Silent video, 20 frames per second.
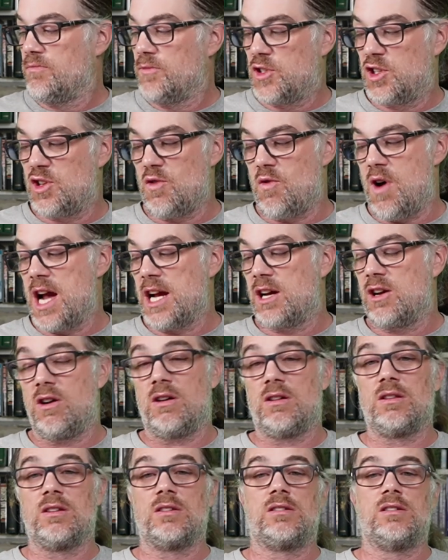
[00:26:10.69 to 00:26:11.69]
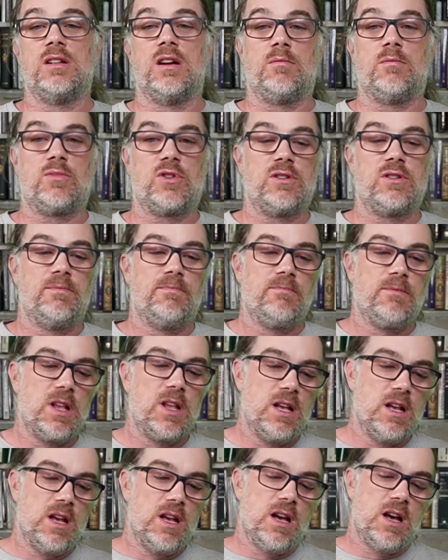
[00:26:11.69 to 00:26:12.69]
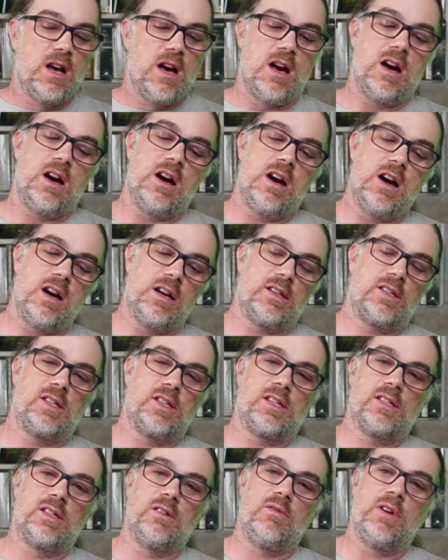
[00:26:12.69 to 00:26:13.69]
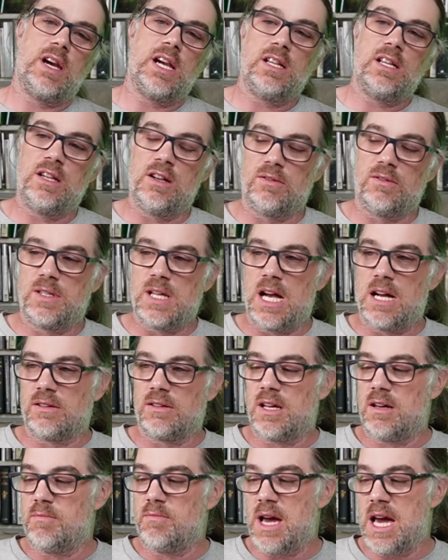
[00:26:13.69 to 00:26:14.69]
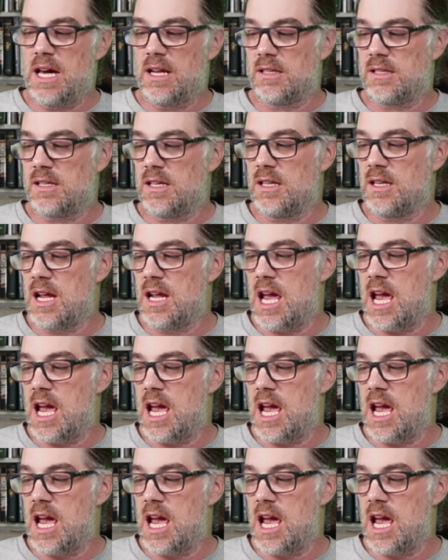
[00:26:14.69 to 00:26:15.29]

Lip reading: So I call this number, 608, downtown Madison,